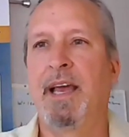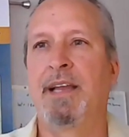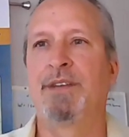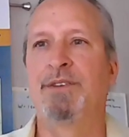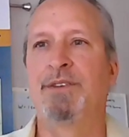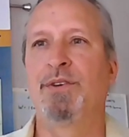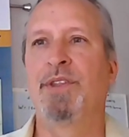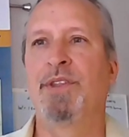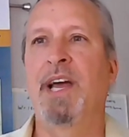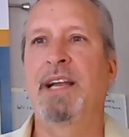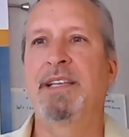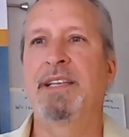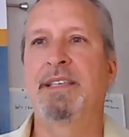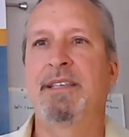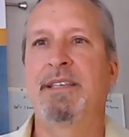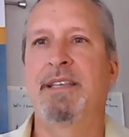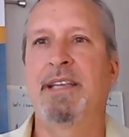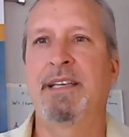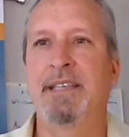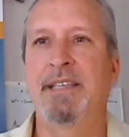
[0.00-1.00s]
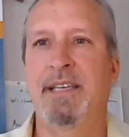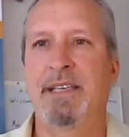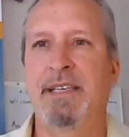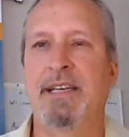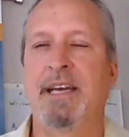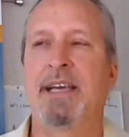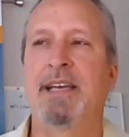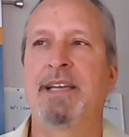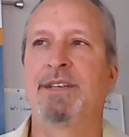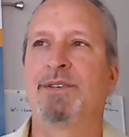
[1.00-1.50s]
And so that's that's
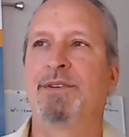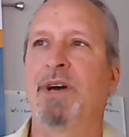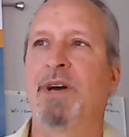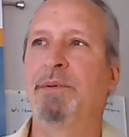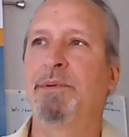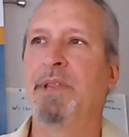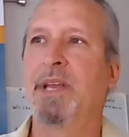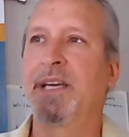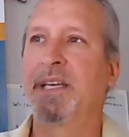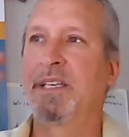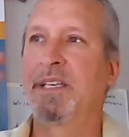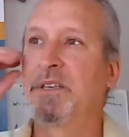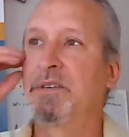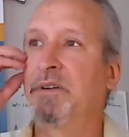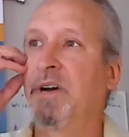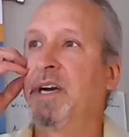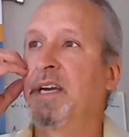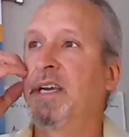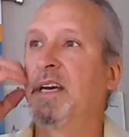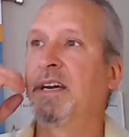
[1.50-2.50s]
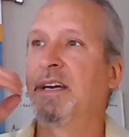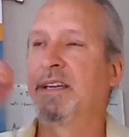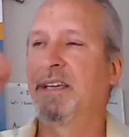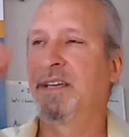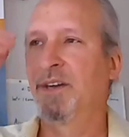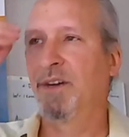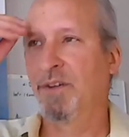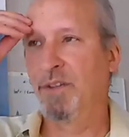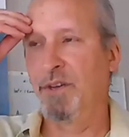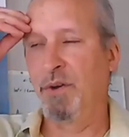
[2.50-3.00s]
exciting. So I would like to try to,
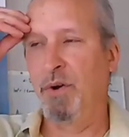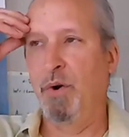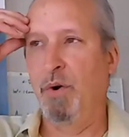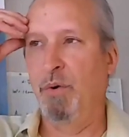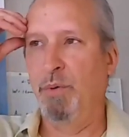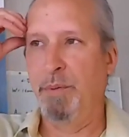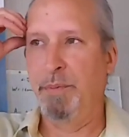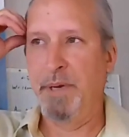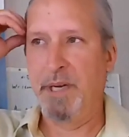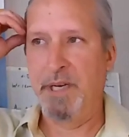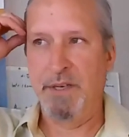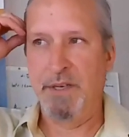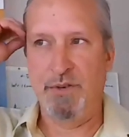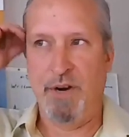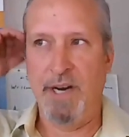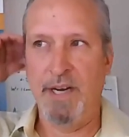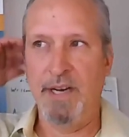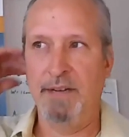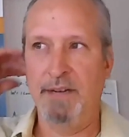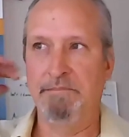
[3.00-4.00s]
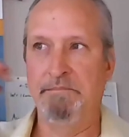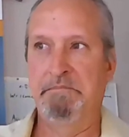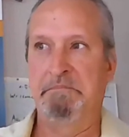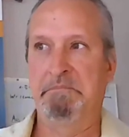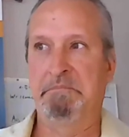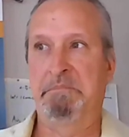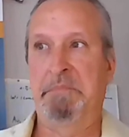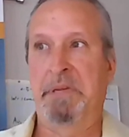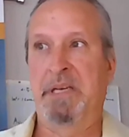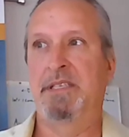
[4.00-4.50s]
you know, the goal would be to try to
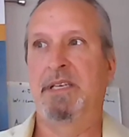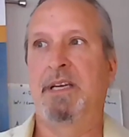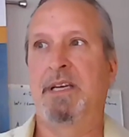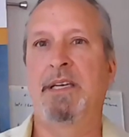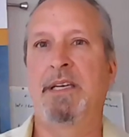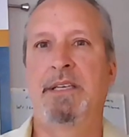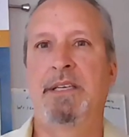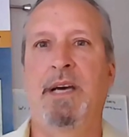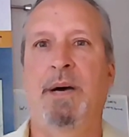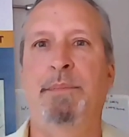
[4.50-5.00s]
basically